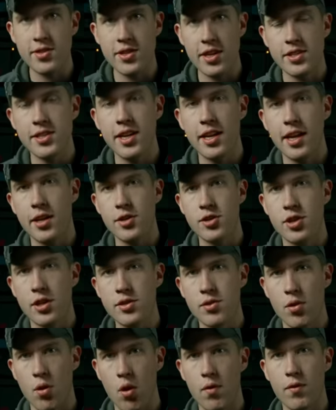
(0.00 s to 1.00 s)
16
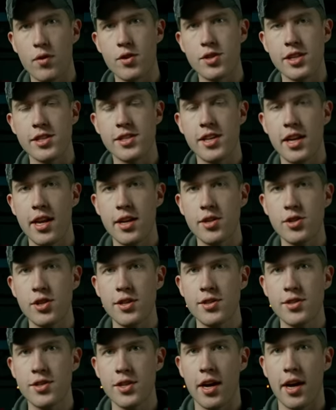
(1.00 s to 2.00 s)
inches or over 16
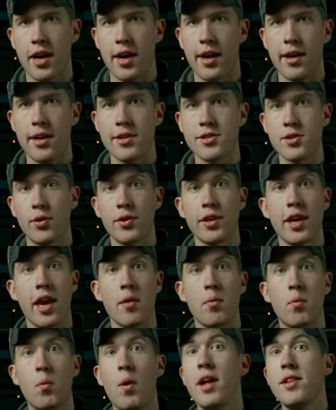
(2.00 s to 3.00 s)
inches, uh, it's only
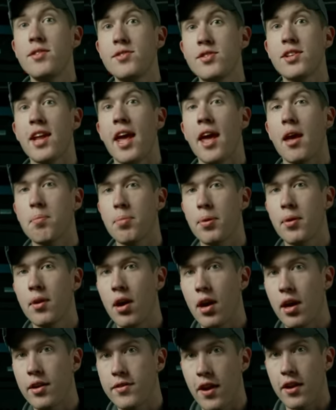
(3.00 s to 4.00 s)
a one stamp,
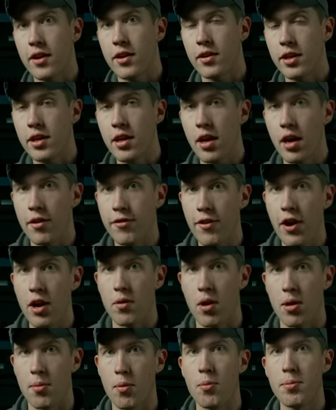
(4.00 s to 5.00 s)
uh, technically, a
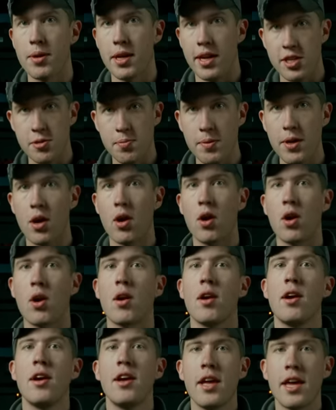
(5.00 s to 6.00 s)
firearm. It won't be an
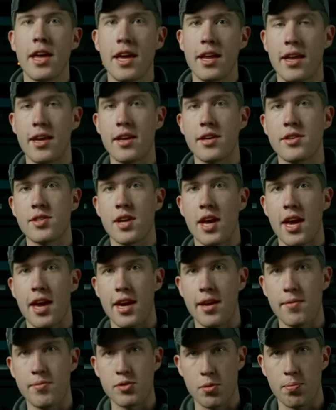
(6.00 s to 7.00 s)
SBR. It is
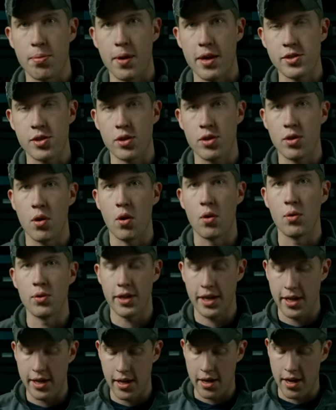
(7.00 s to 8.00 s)
a suppressor
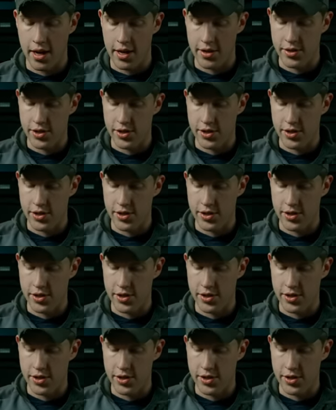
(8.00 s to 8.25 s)
only uh,